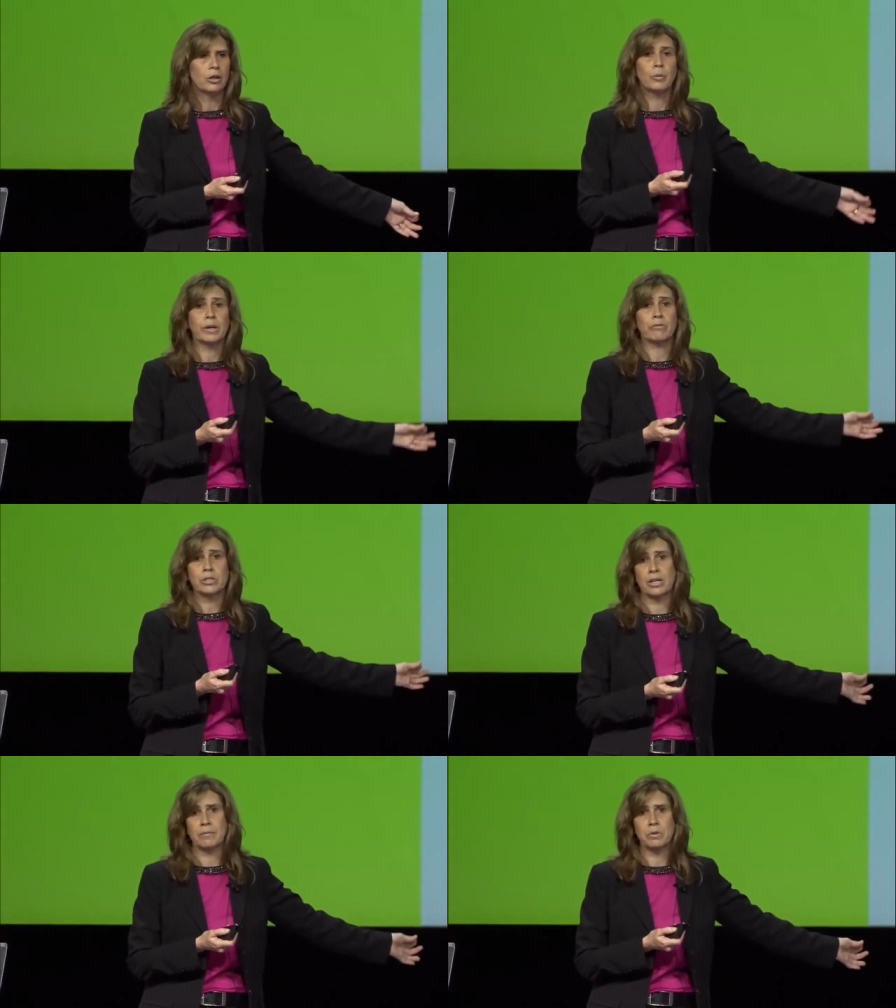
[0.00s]
or
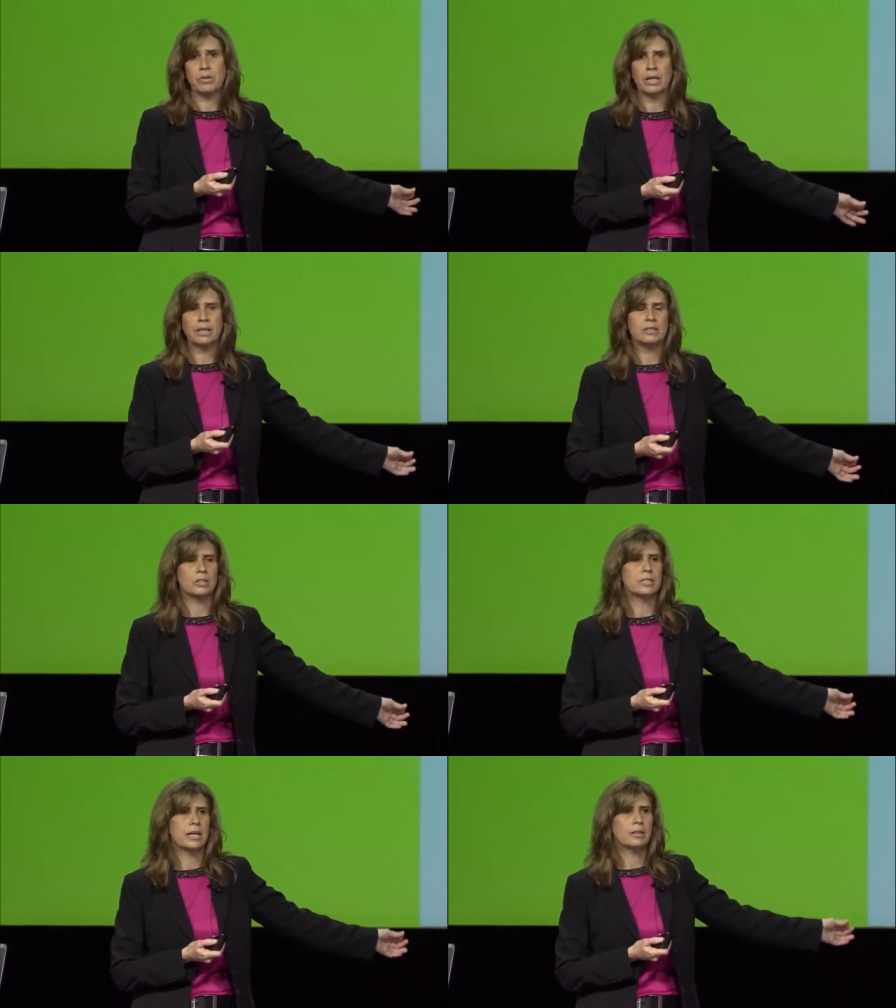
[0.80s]
whatever time you think it's
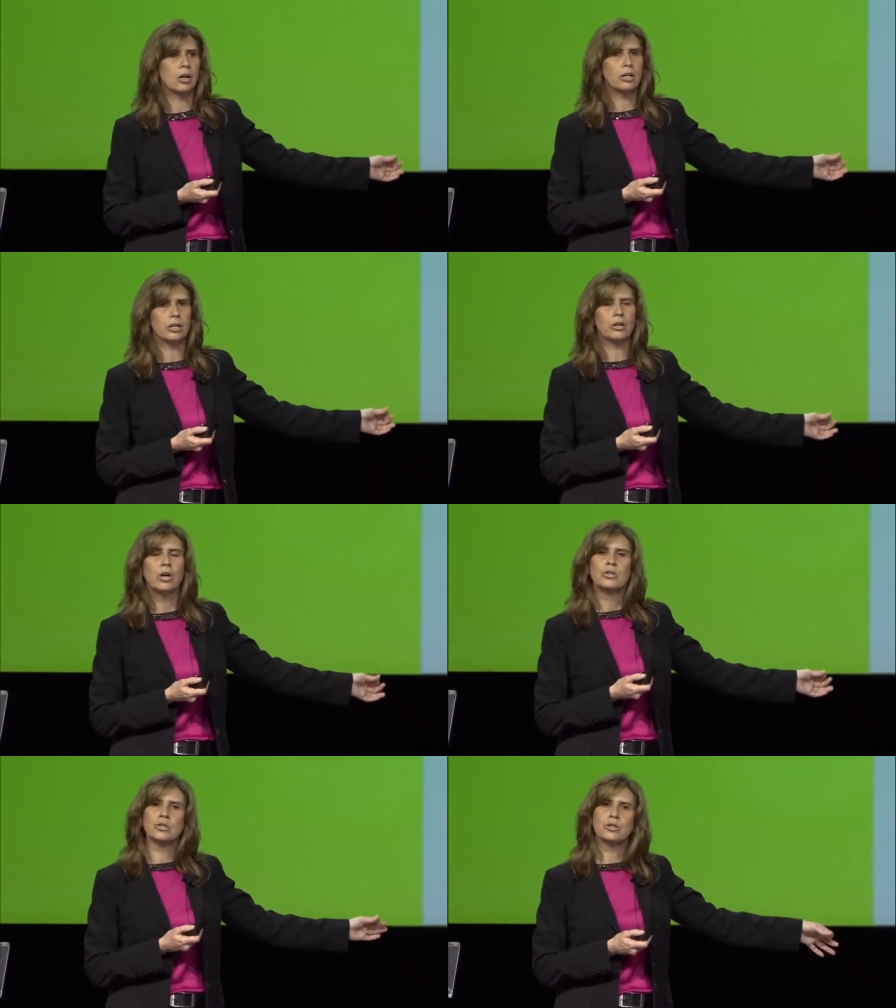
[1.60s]
going to take longer,
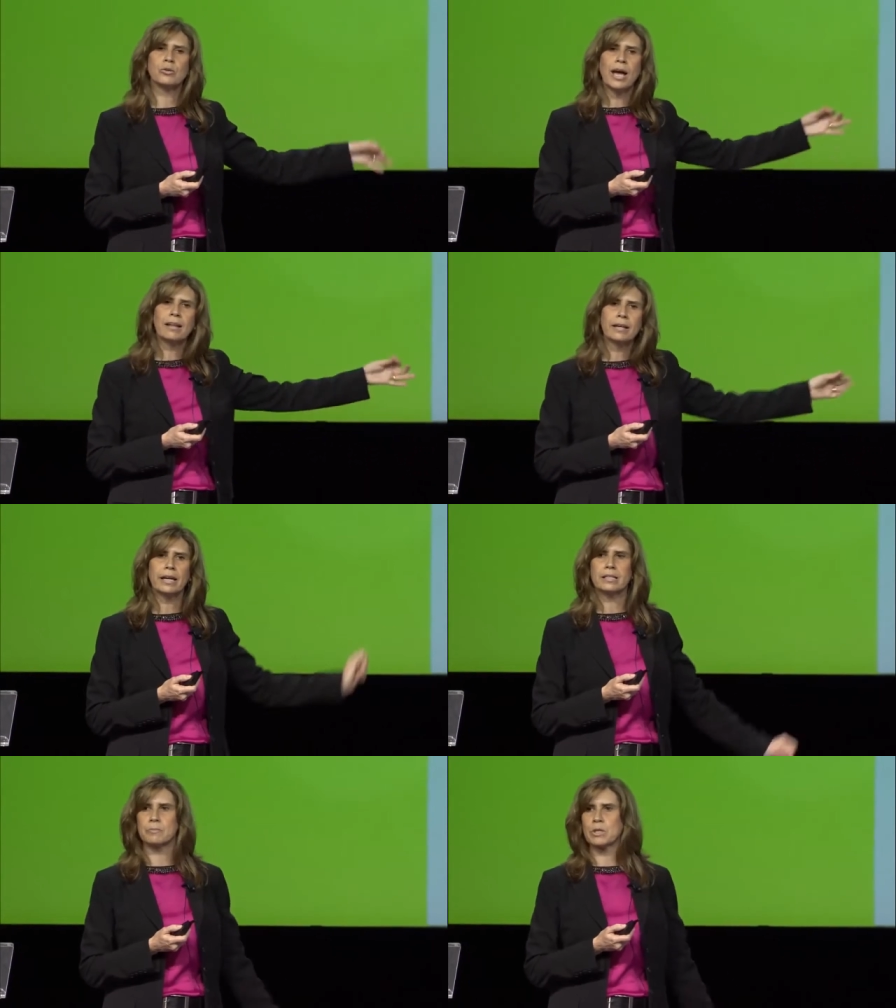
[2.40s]
so don't
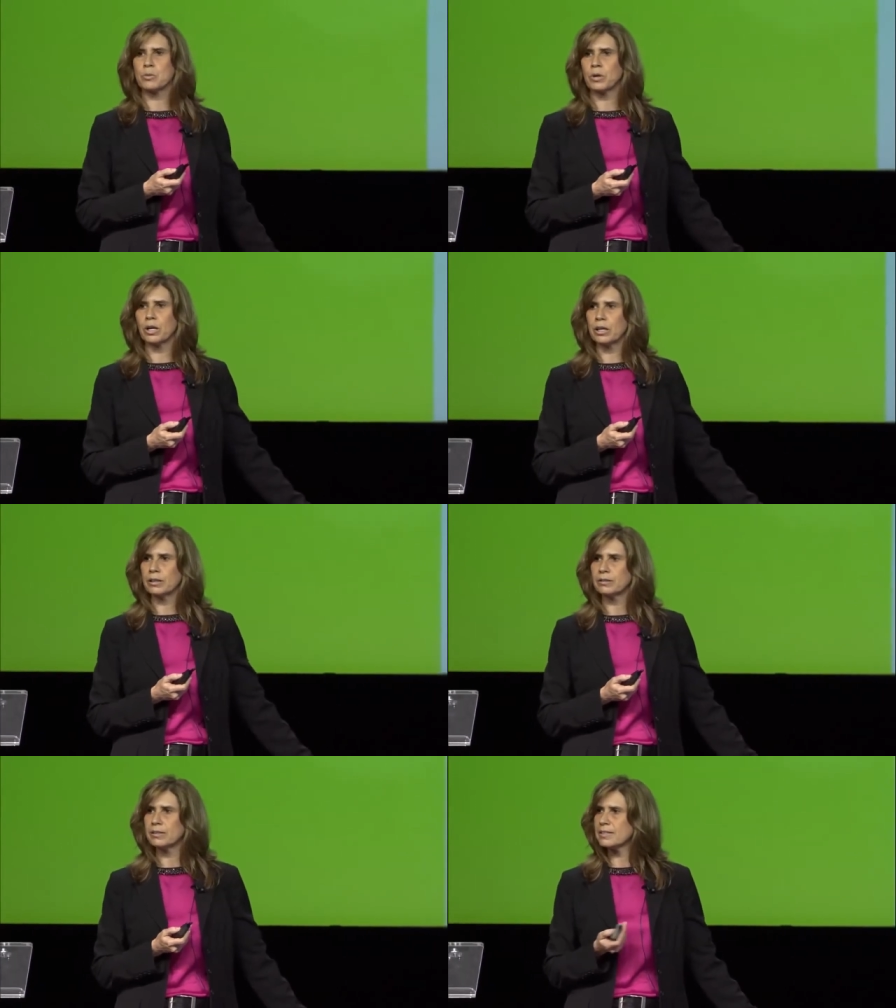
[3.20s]
allocate as much work.
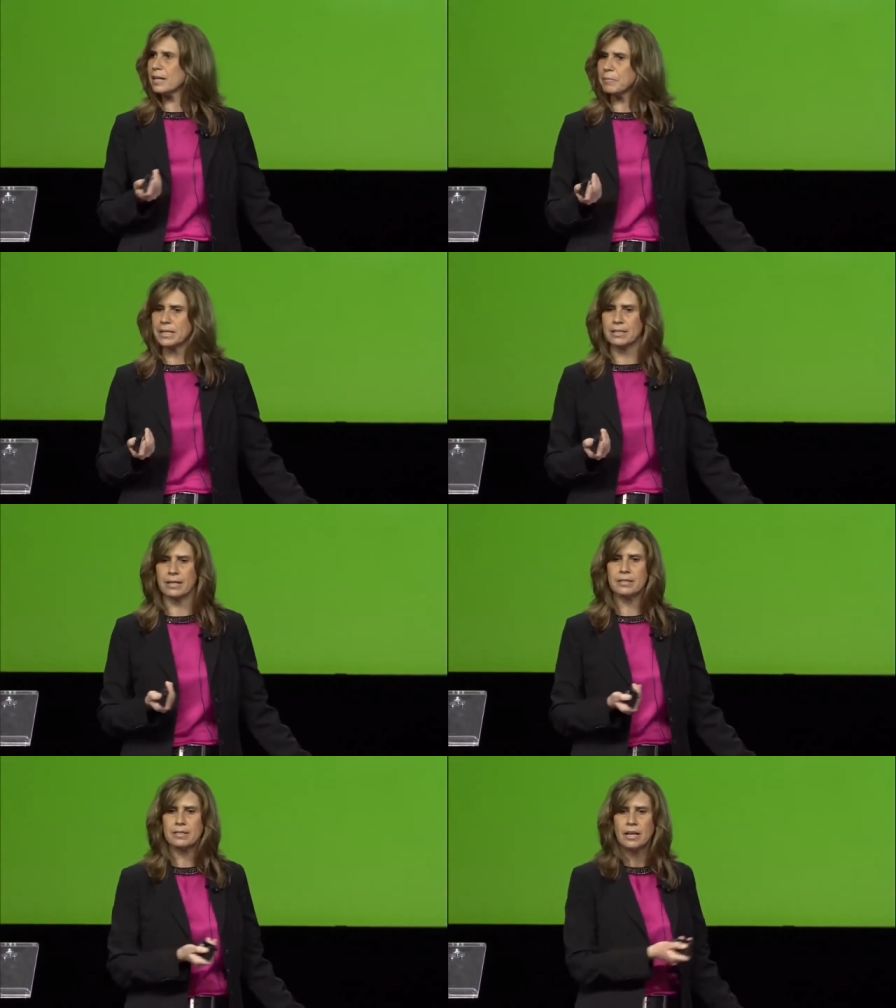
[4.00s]
Doesn't that make
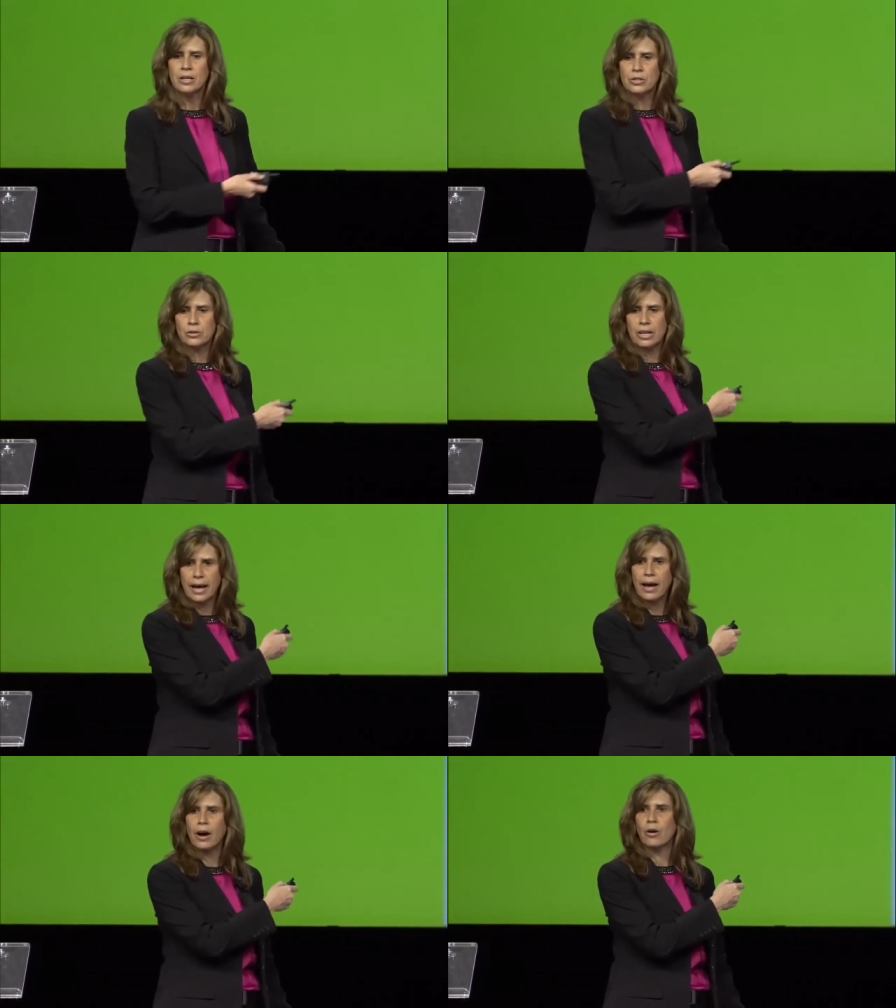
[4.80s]
sense? So
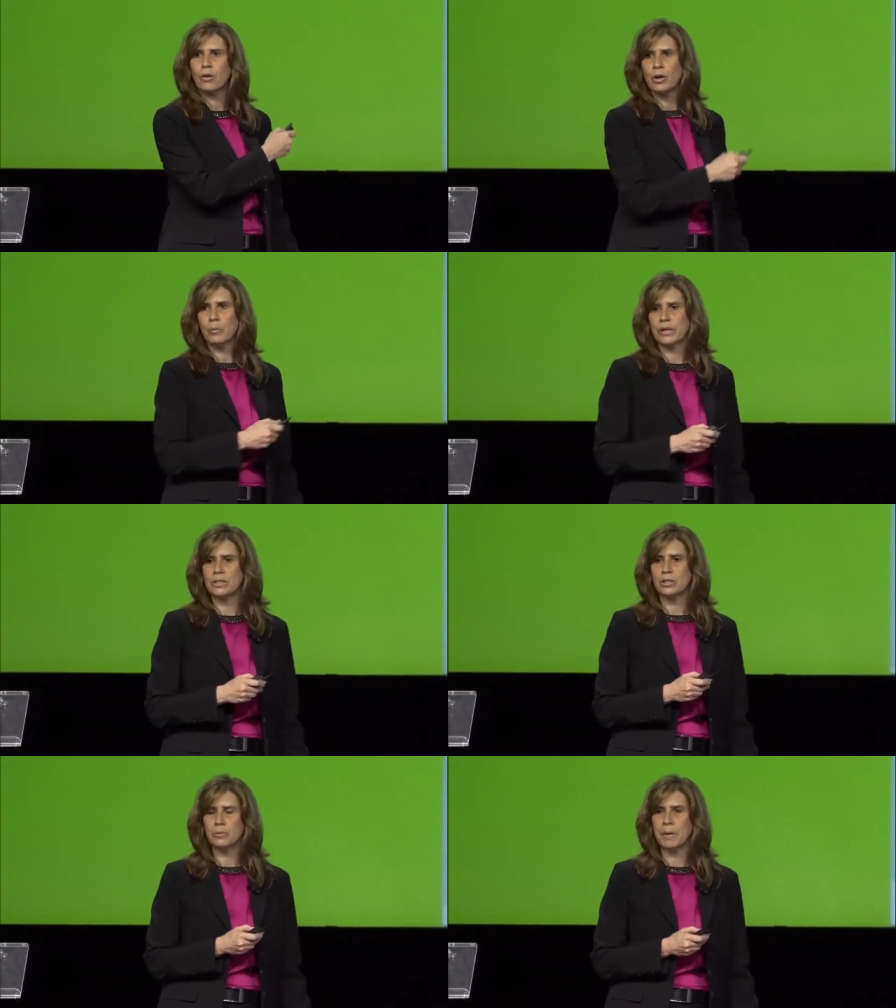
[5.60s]
now we
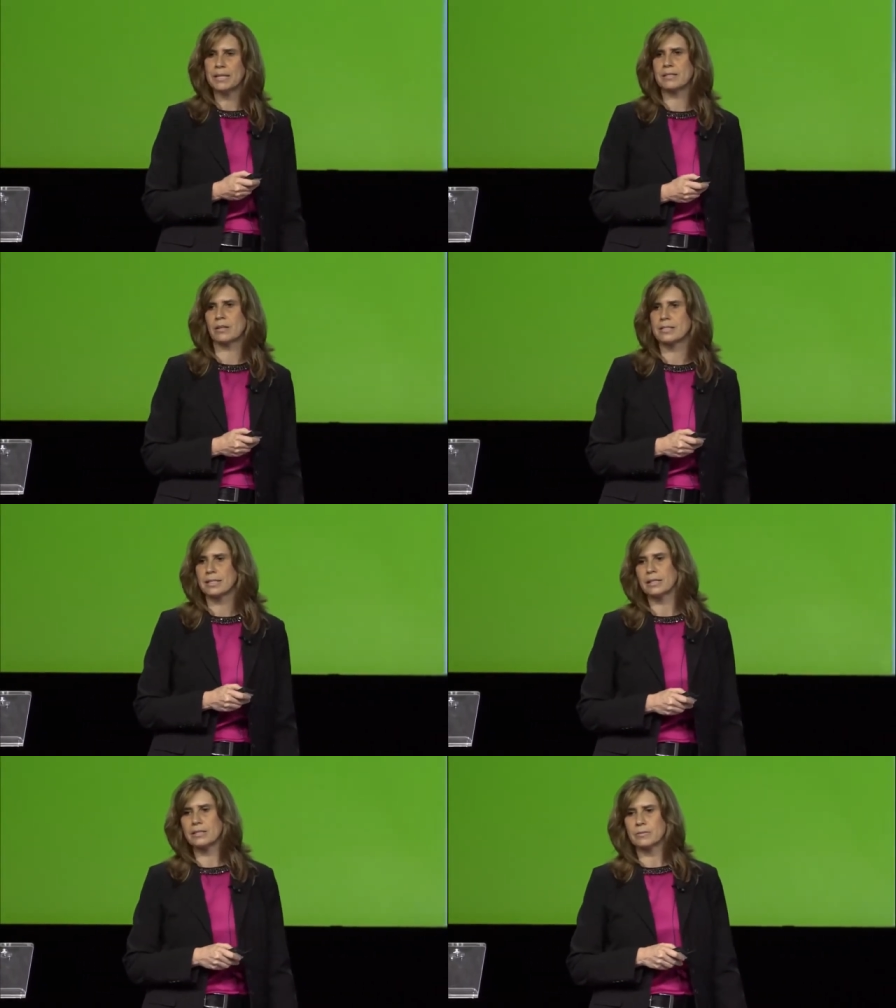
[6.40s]
can do based on
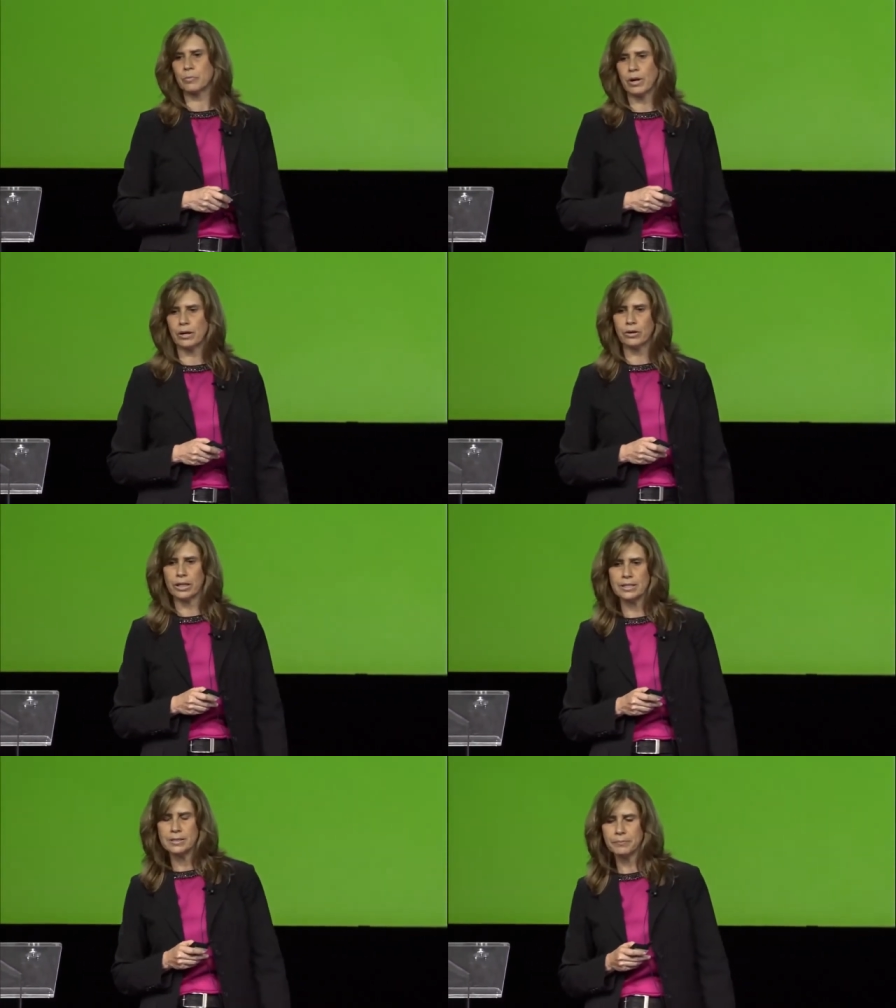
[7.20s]
skills and
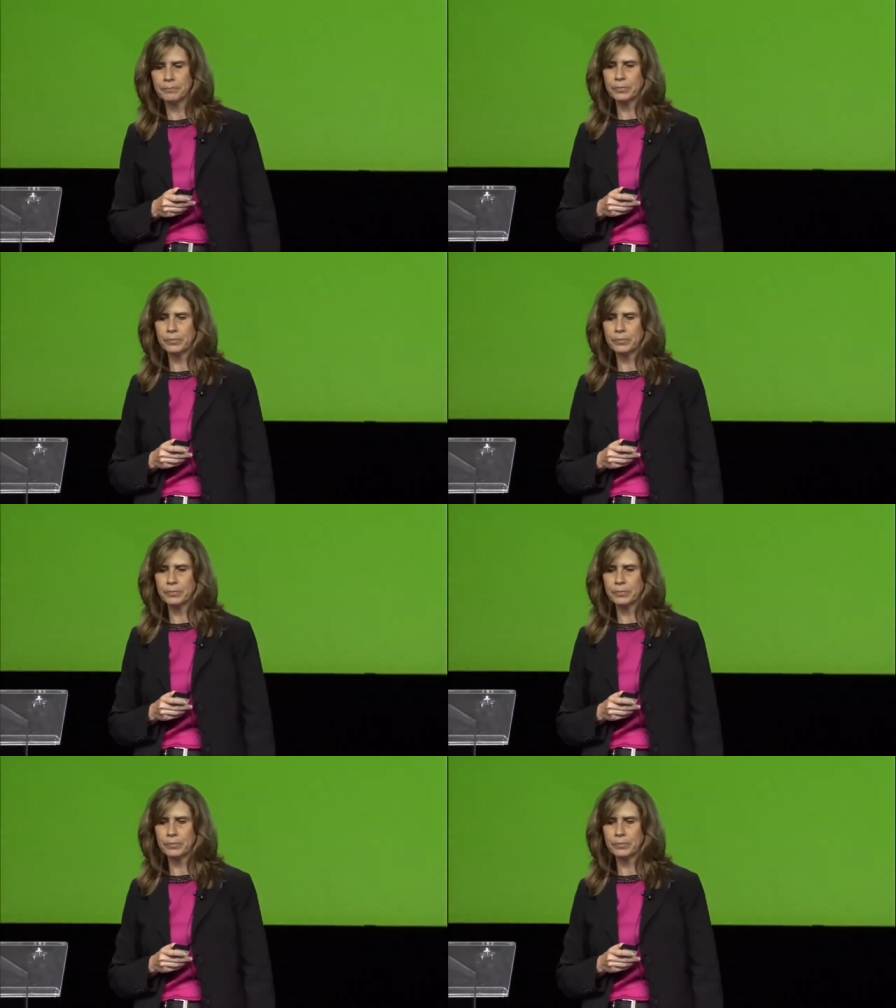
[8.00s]
priorities.